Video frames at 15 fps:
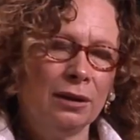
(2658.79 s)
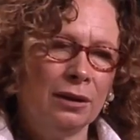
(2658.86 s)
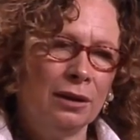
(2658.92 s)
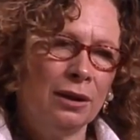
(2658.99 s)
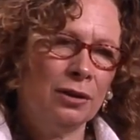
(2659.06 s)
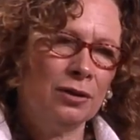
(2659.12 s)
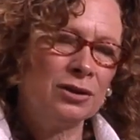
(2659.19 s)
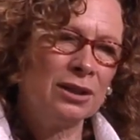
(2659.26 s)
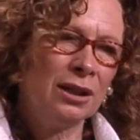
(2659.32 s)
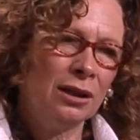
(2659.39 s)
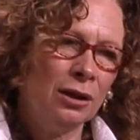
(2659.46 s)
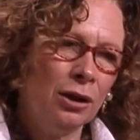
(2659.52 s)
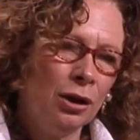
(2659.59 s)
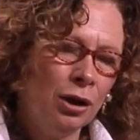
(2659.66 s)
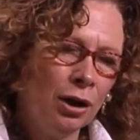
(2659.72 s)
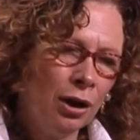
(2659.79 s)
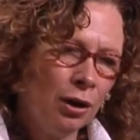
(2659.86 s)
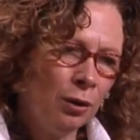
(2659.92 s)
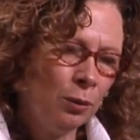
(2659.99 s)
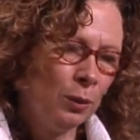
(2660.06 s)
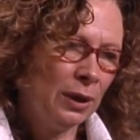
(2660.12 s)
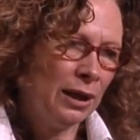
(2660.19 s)
There's no
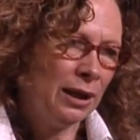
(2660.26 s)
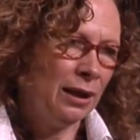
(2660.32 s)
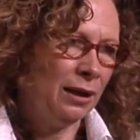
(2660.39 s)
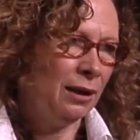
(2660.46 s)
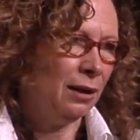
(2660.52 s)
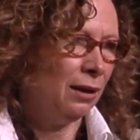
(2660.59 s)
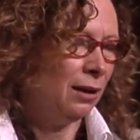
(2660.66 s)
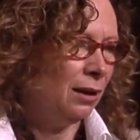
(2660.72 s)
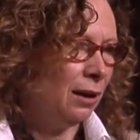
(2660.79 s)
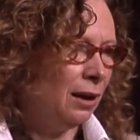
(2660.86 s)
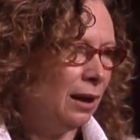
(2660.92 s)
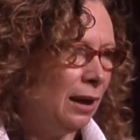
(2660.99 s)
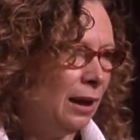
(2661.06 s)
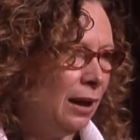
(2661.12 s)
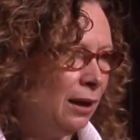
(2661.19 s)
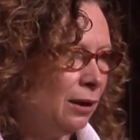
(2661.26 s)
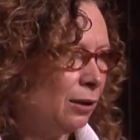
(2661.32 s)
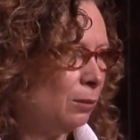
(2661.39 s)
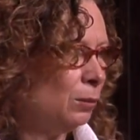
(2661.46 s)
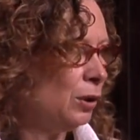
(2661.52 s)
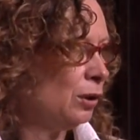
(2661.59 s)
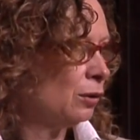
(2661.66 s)
way a
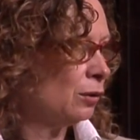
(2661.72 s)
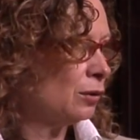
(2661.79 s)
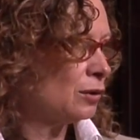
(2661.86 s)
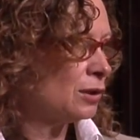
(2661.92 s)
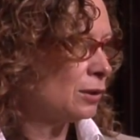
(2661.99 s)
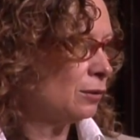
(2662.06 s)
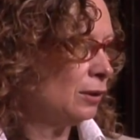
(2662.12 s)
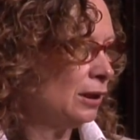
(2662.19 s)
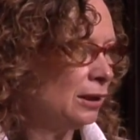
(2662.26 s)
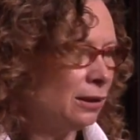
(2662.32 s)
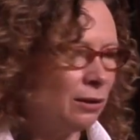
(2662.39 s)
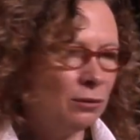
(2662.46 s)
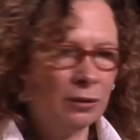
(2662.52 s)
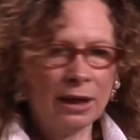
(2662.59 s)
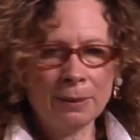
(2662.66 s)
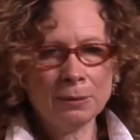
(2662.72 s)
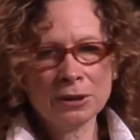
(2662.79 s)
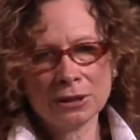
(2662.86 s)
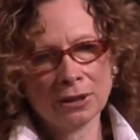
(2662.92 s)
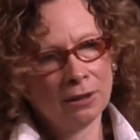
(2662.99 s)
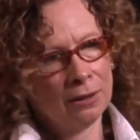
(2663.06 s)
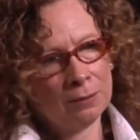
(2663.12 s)
computer or screen can wrap its
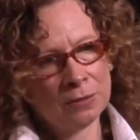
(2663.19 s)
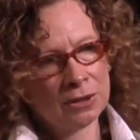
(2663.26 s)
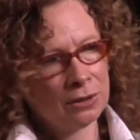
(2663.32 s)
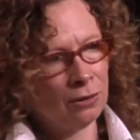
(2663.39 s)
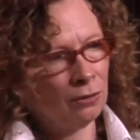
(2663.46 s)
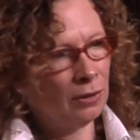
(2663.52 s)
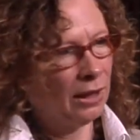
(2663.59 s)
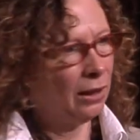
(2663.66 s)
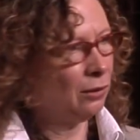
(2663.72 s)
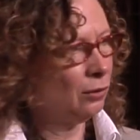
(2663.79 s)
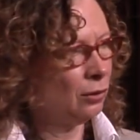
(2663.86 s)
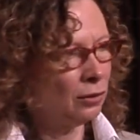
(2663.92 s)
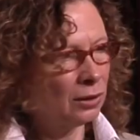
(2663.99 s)
arms around your